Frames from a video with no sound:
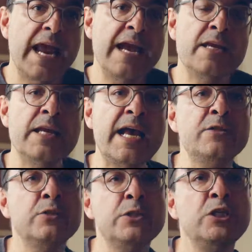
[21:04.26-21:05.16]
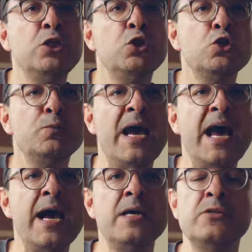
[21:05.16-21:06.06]
And as the years
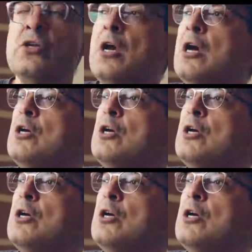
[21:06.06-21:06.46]
pass,